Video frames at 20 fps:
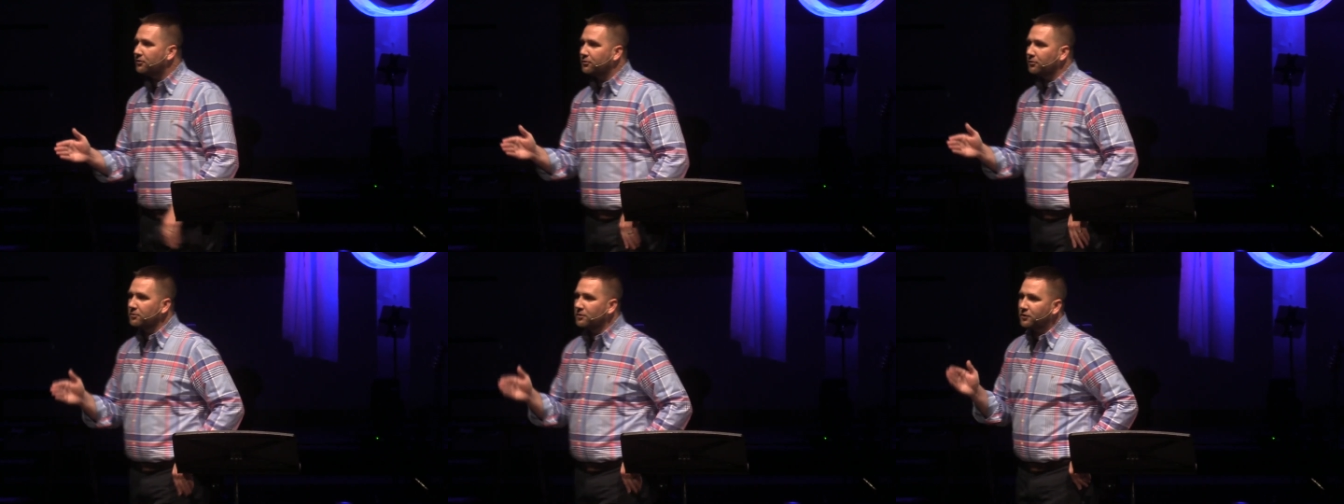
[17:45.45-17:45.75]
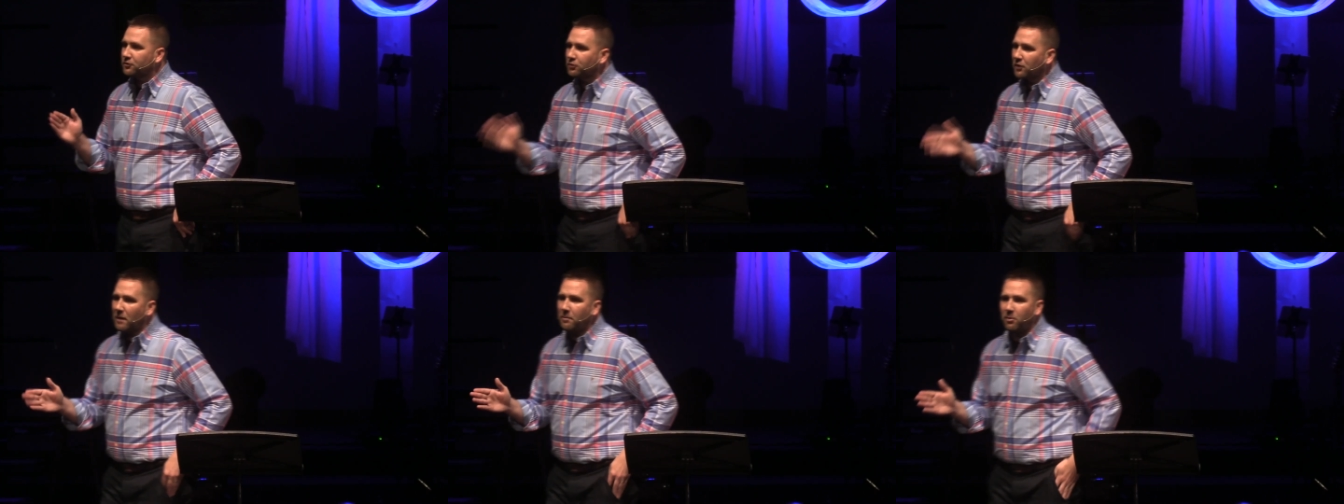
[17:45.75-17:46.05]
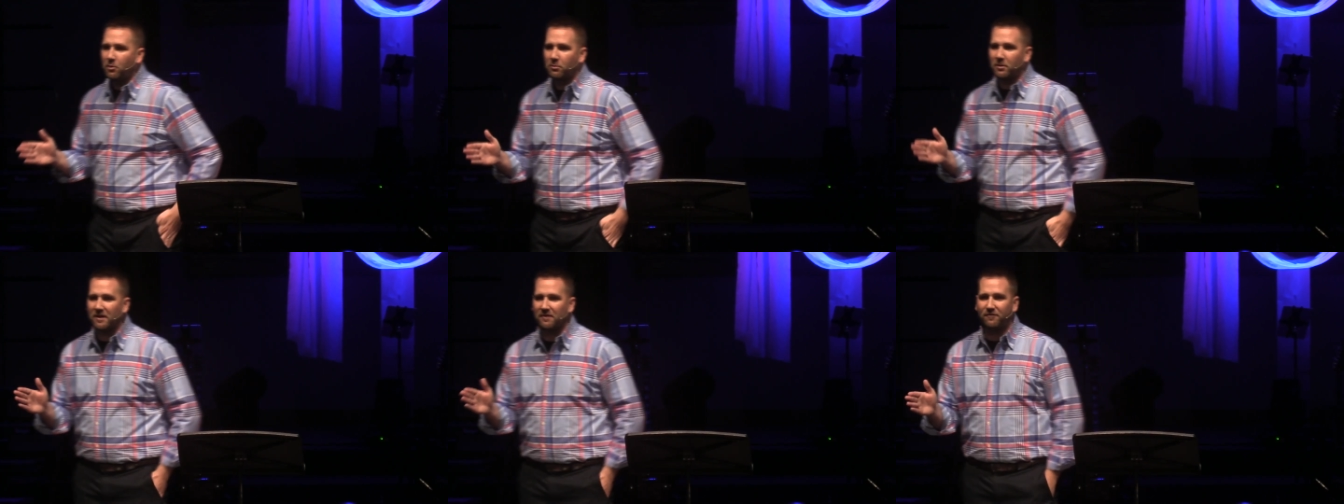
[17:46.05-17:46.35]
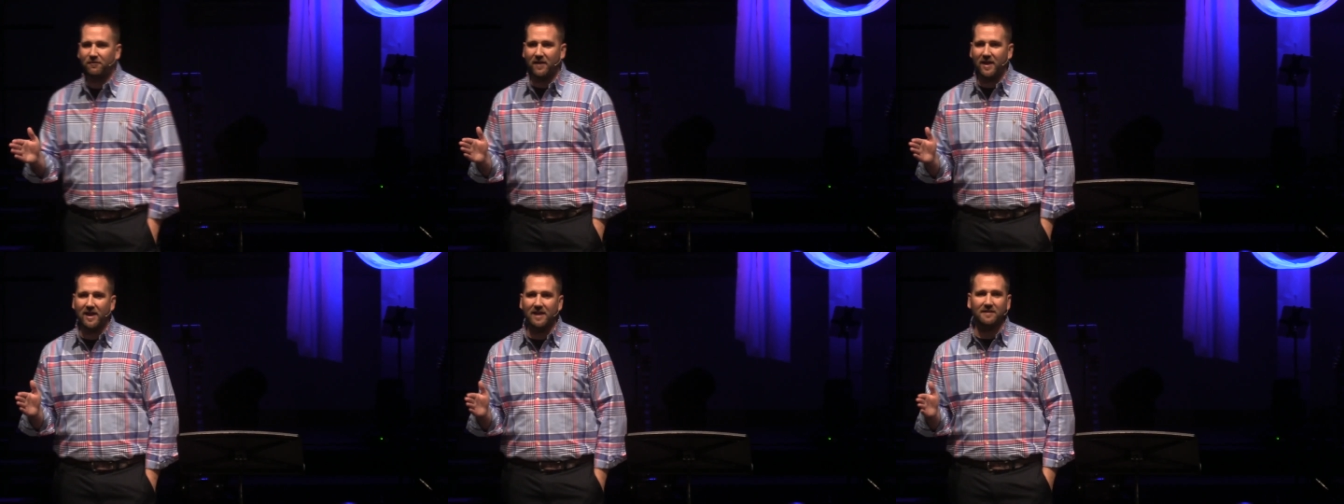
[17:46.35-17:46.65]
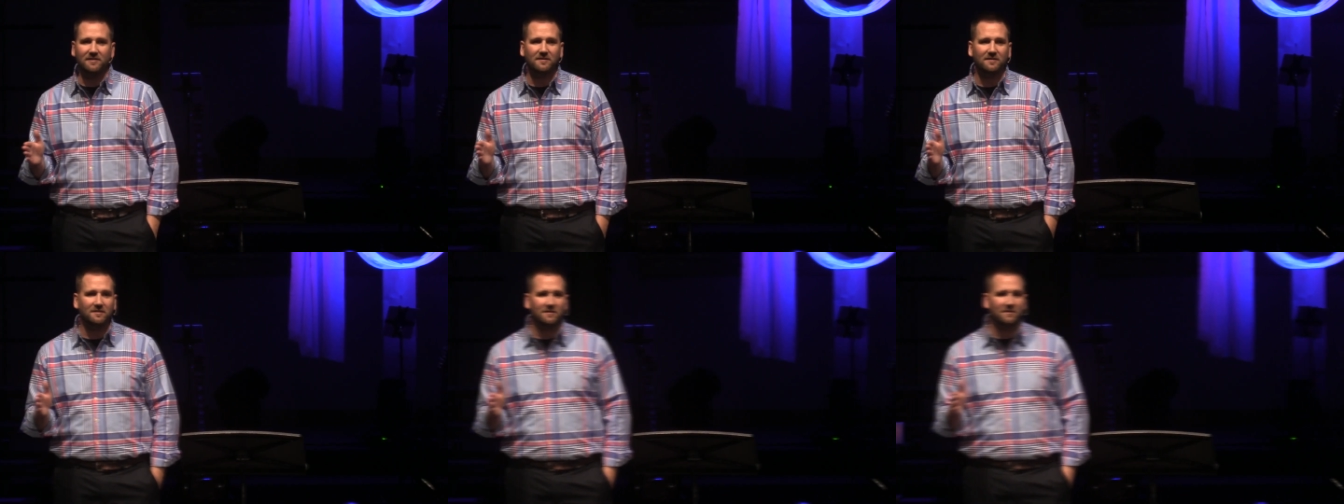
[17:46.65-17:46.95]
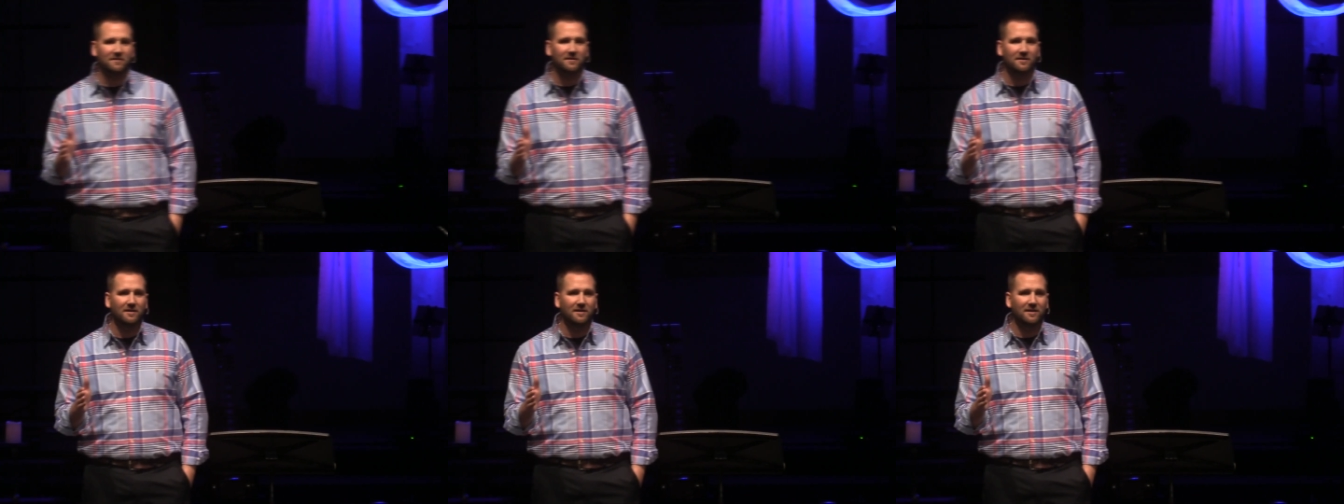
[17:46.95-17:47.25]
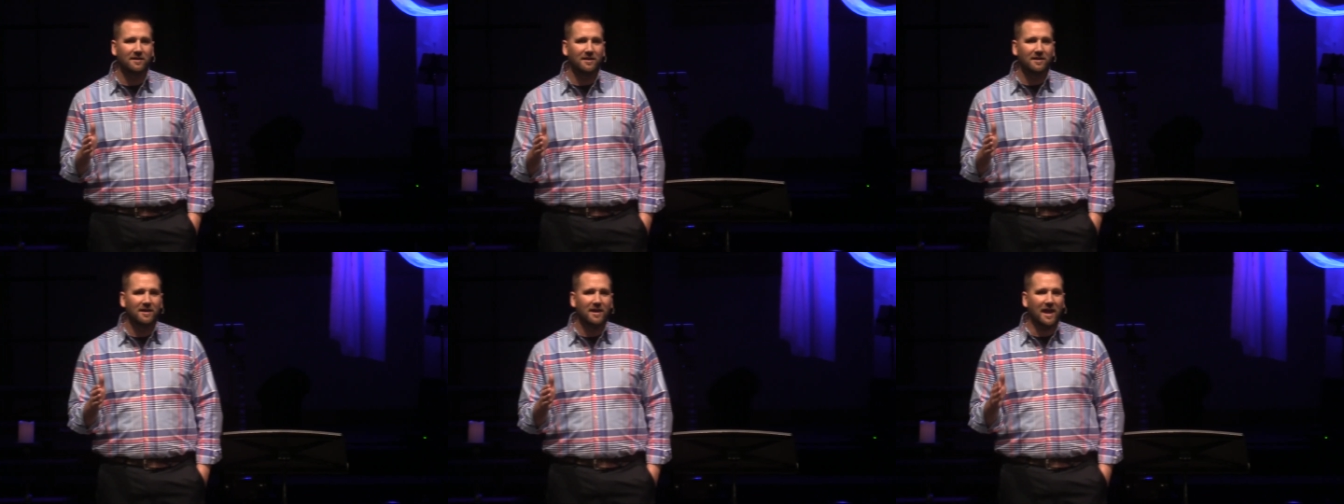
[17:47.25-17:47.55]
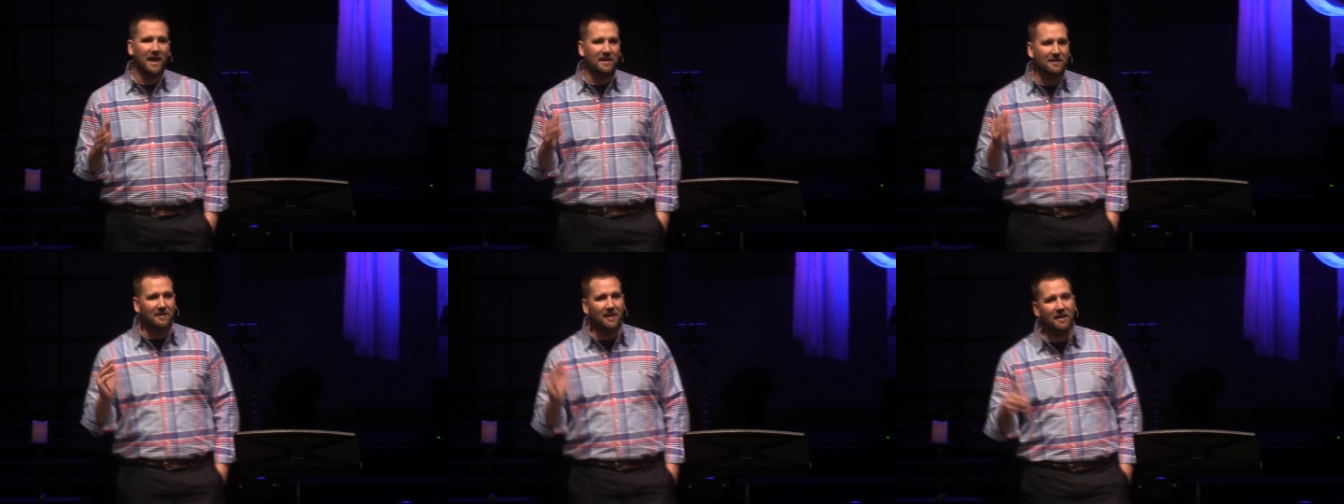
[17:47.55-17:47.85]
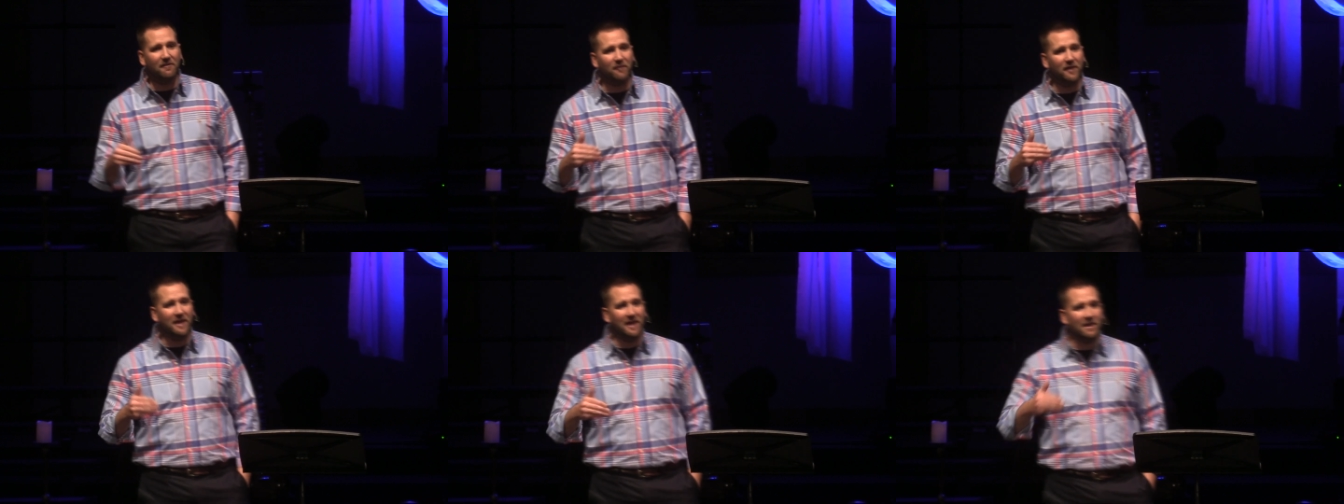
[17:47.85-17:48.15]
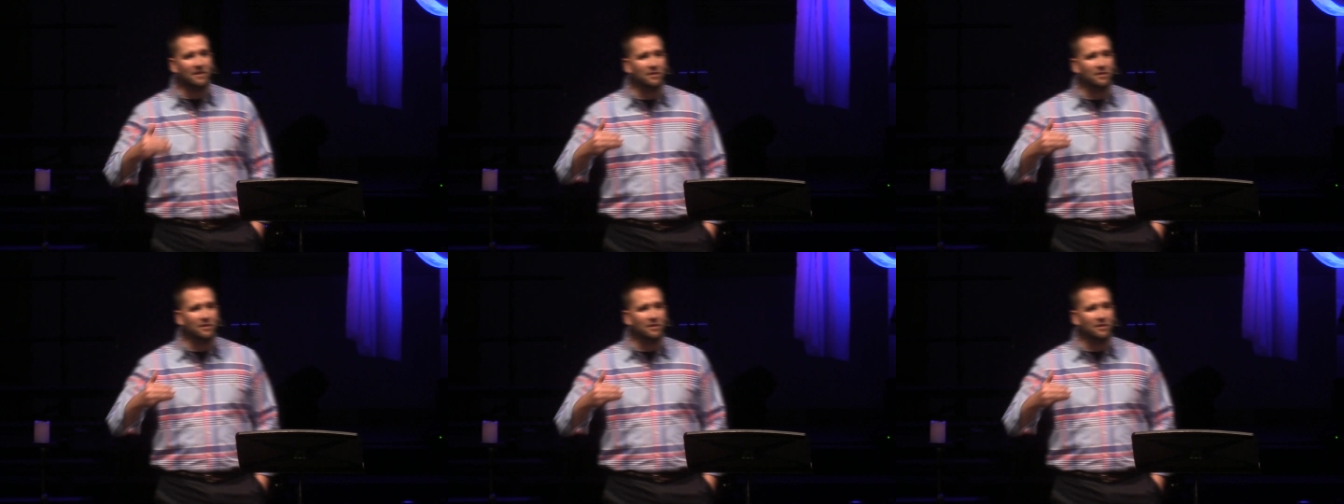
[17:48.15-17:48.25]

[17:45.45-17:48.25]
through the trouble we face and living